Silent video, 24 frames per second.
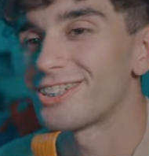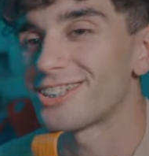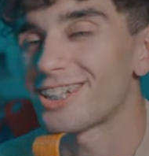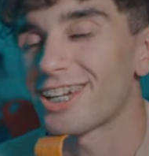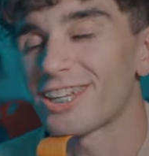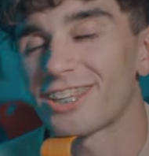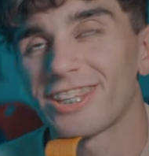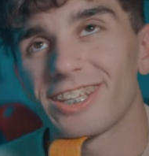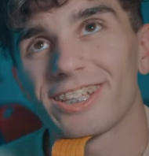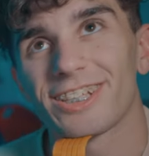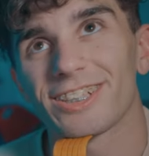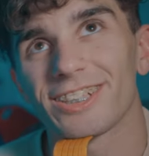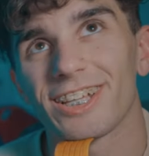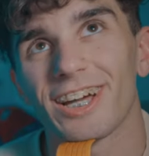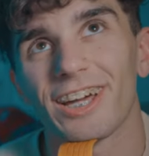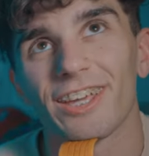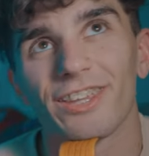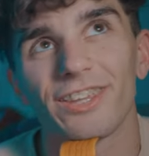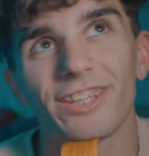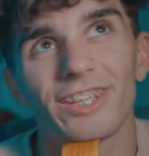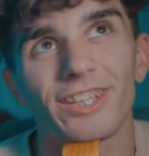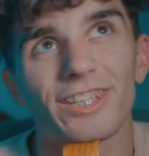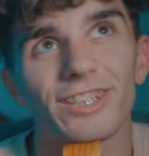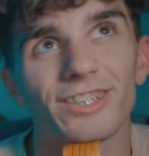I think I
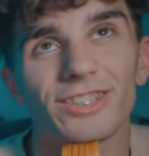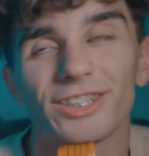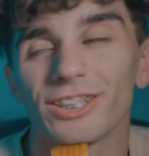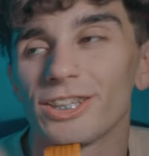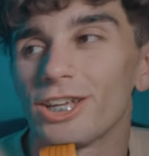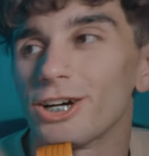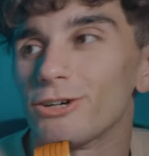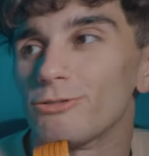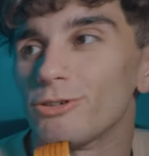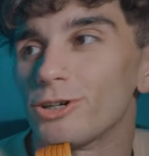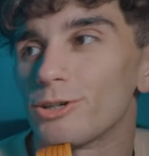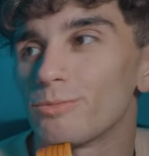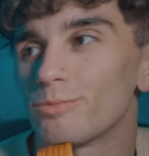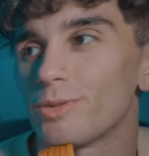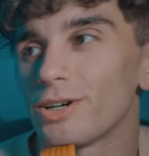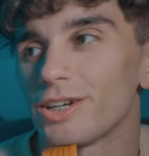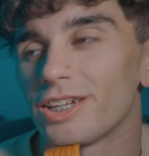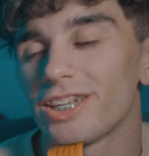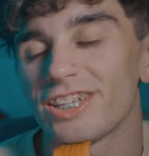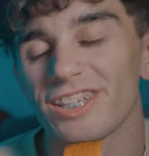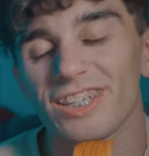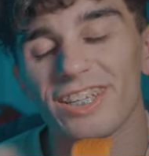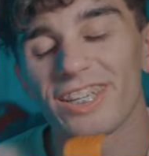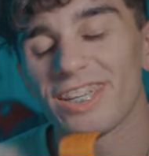think he said that one,
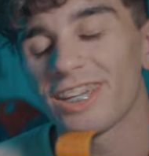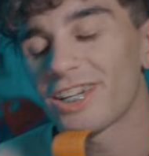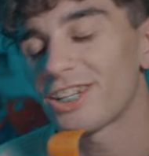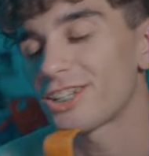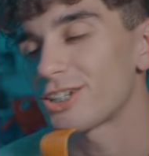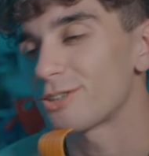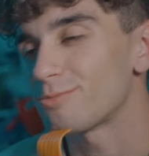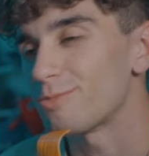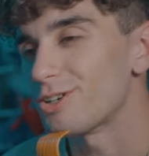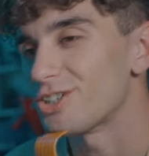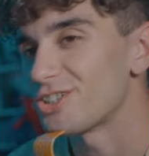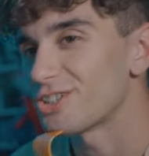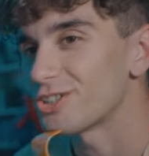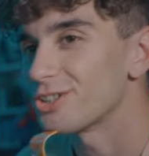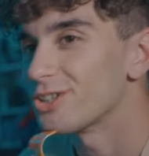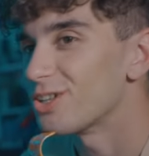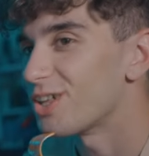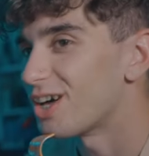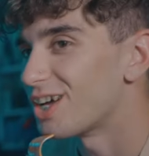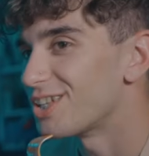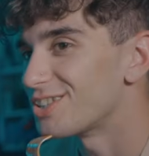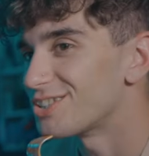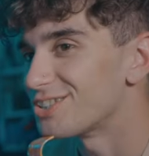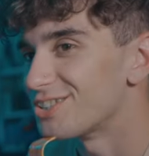but he, he had a bunch of good
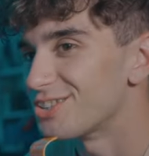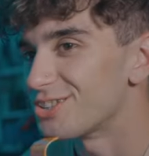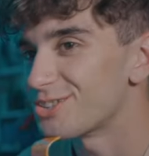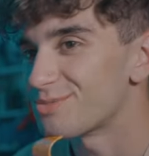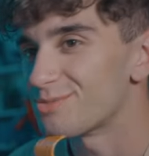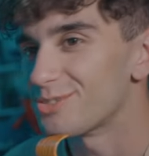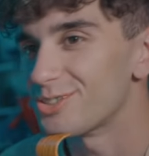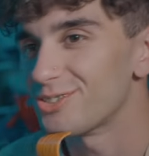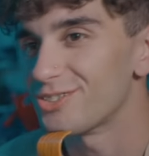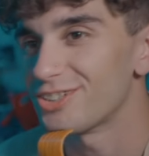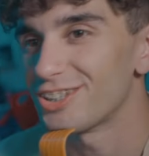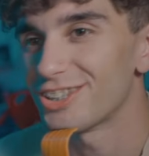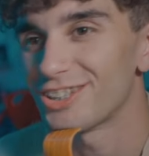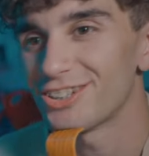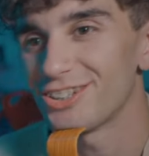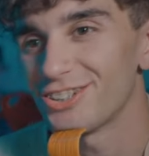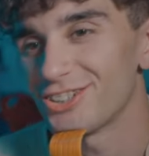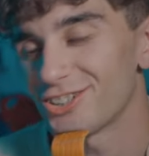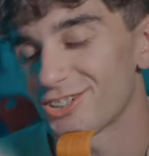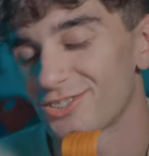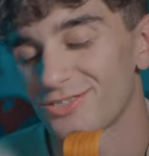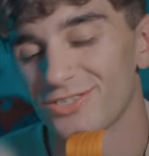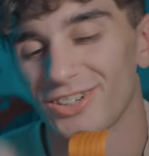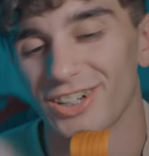lines in this movie, and they
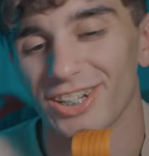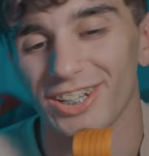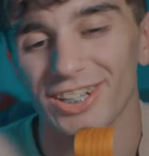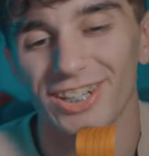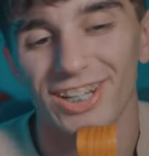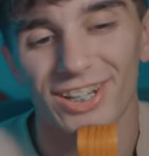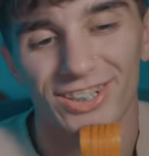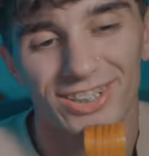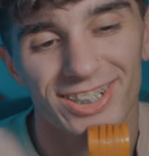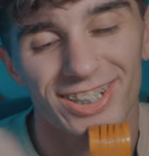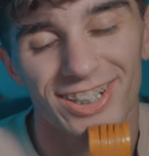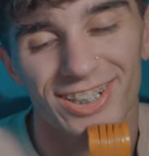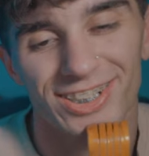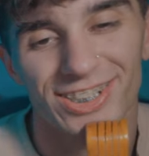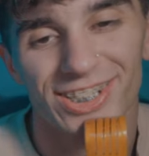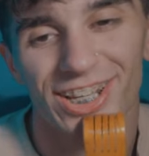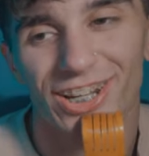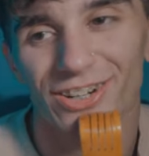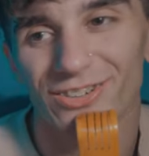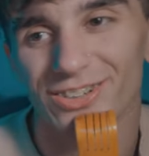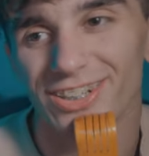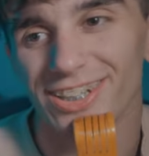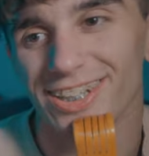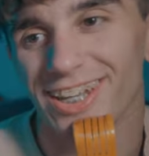were just funny. I was kind of
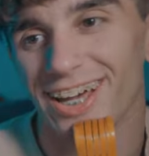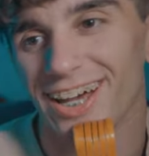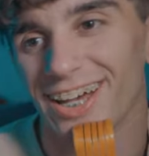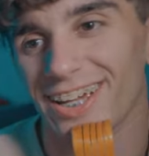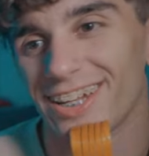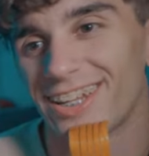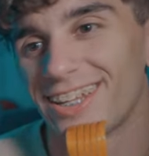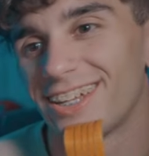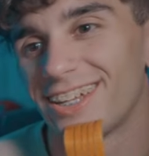sad when he died.